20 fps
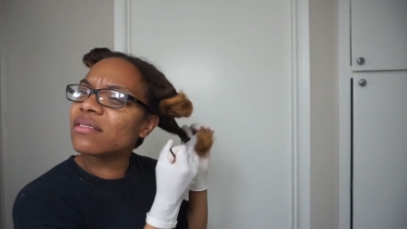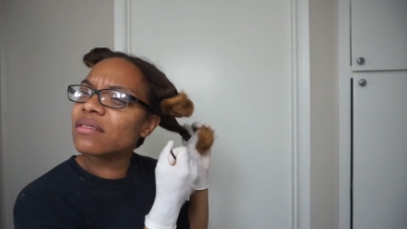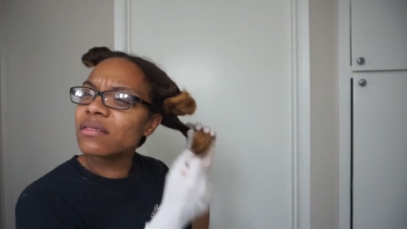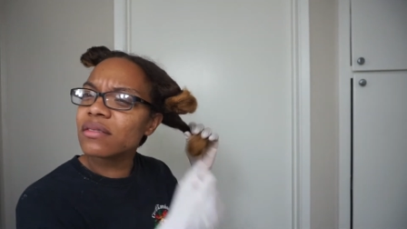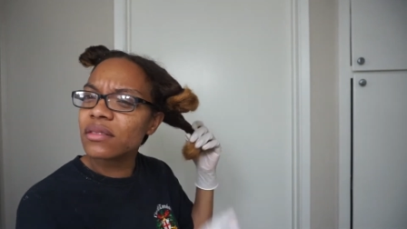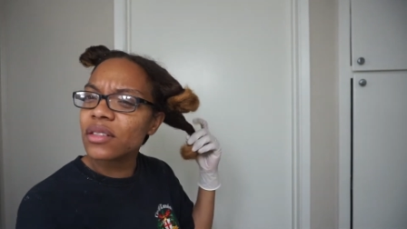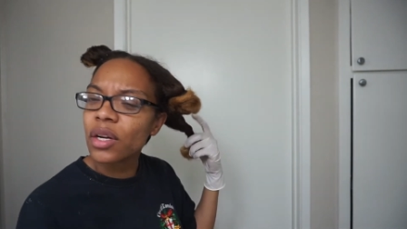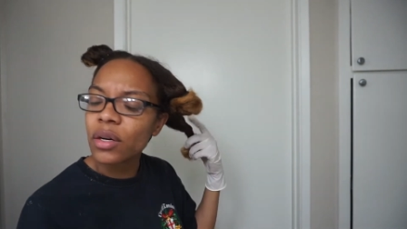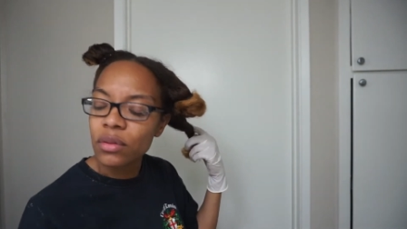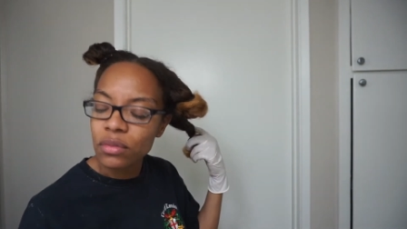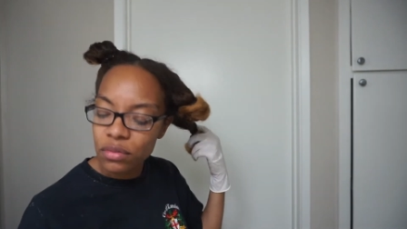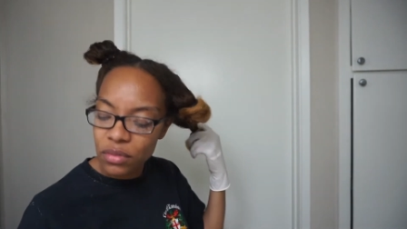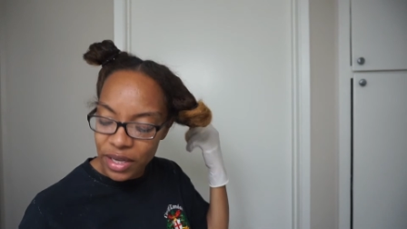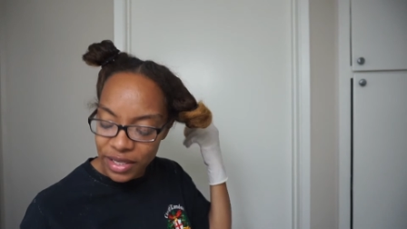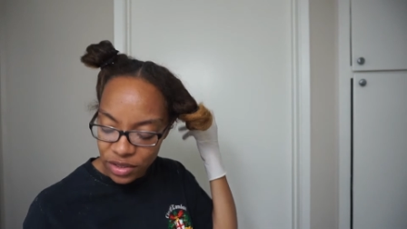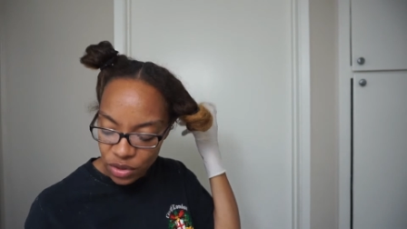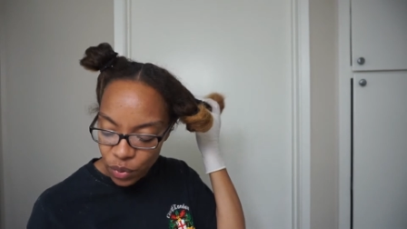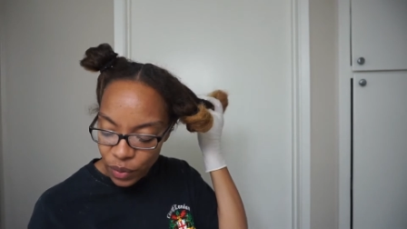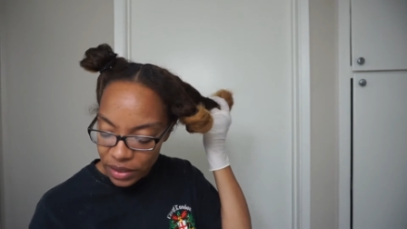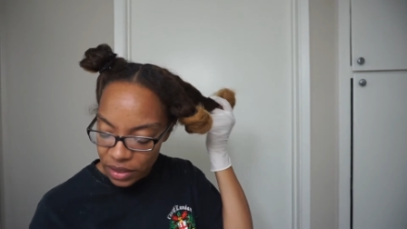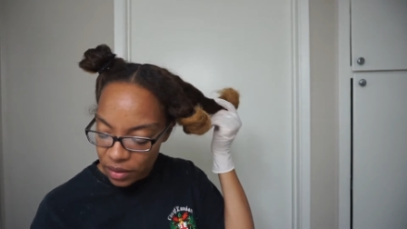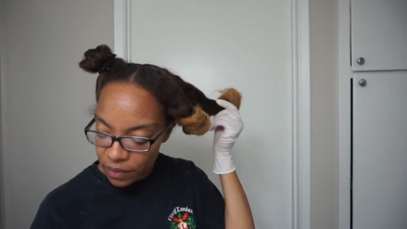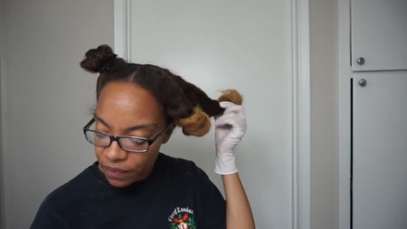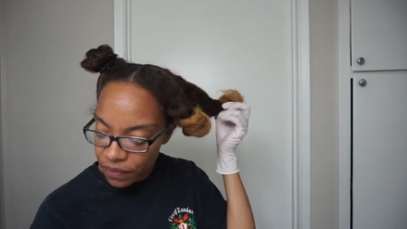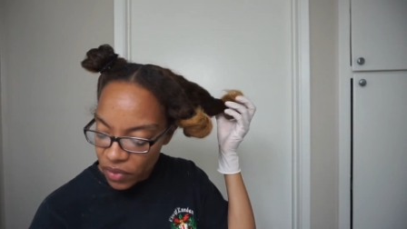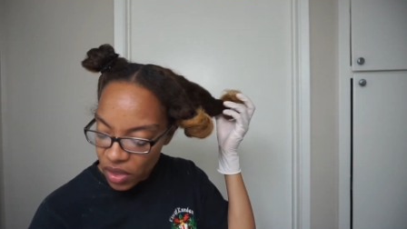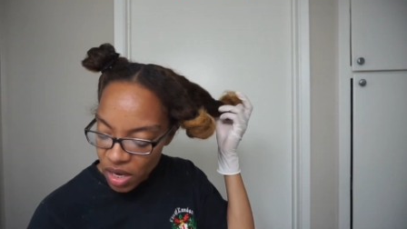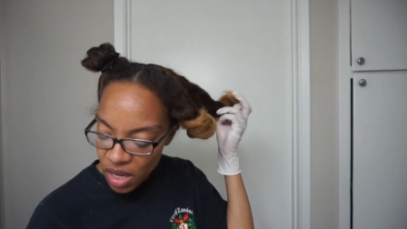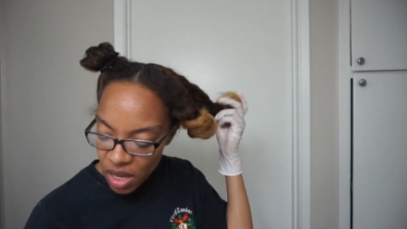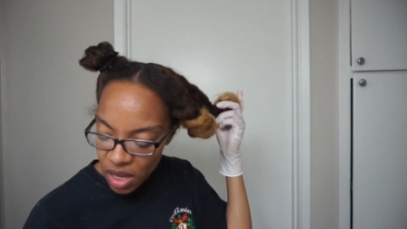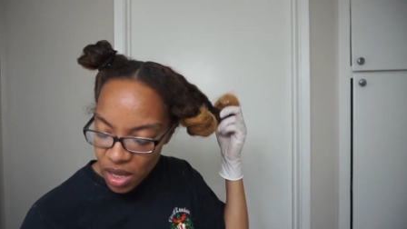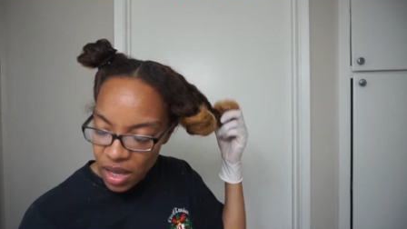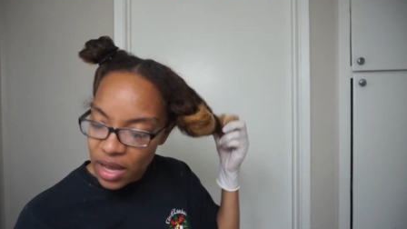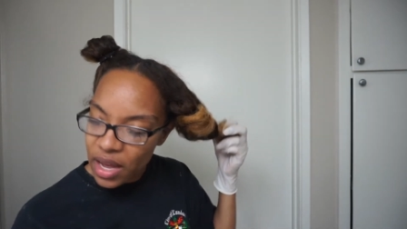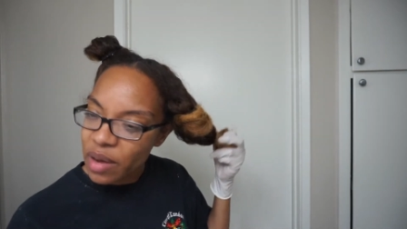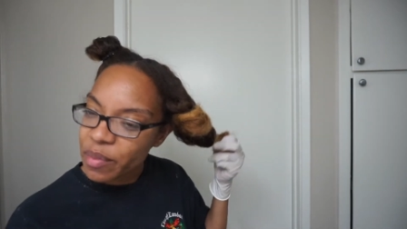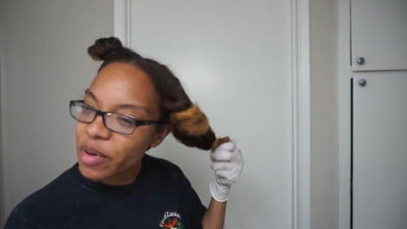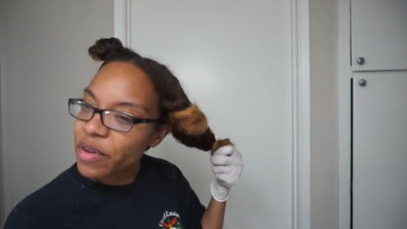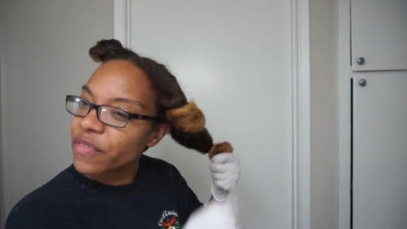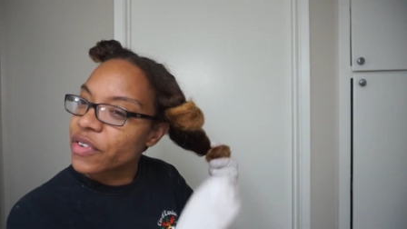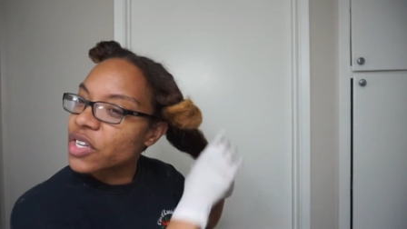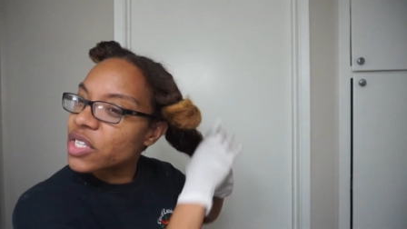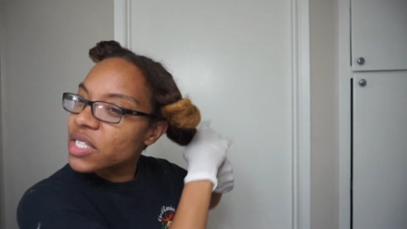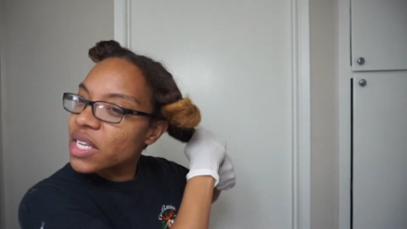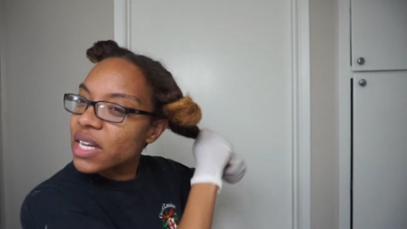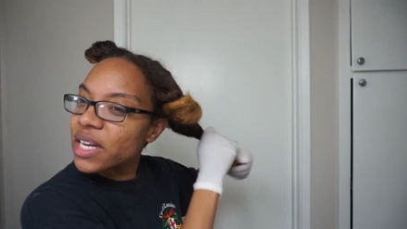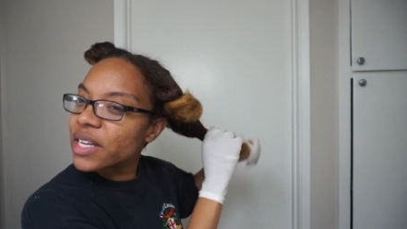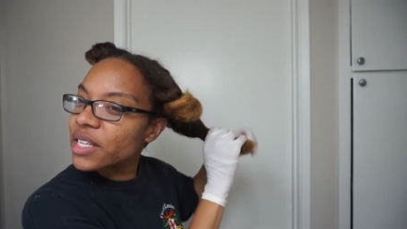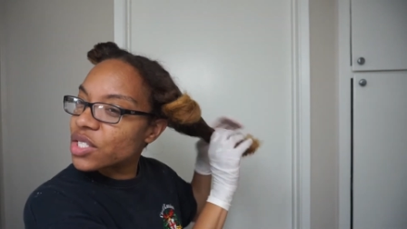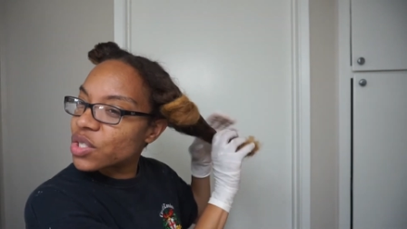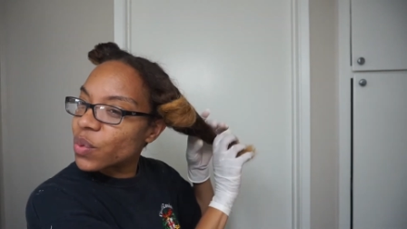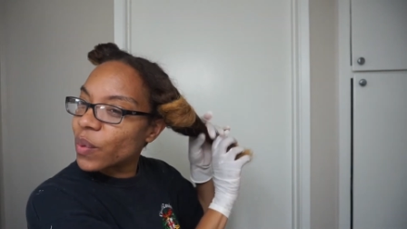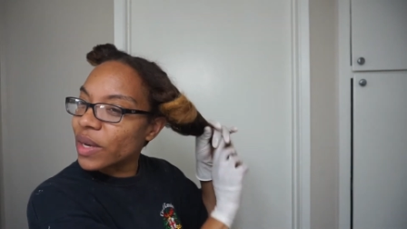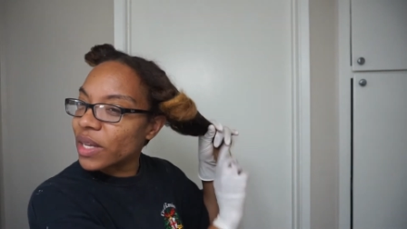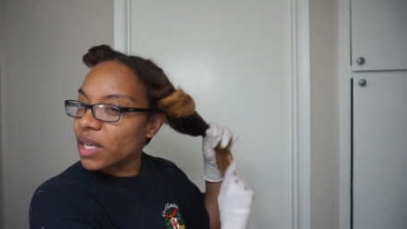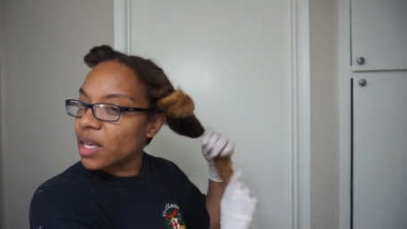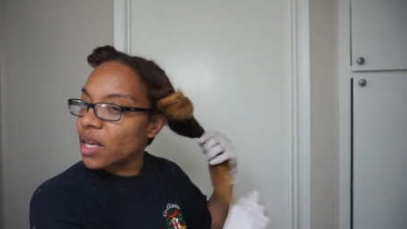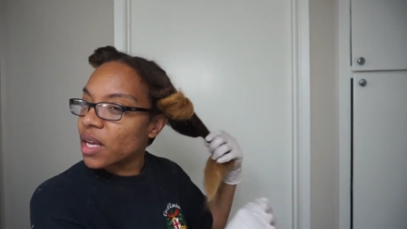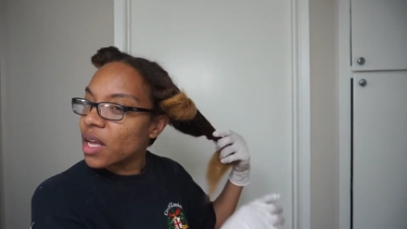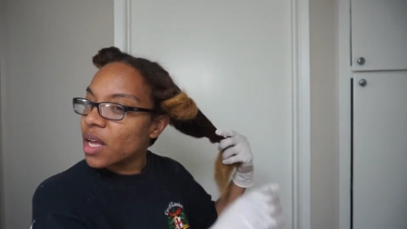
No, at 20. I had my first kid at 20.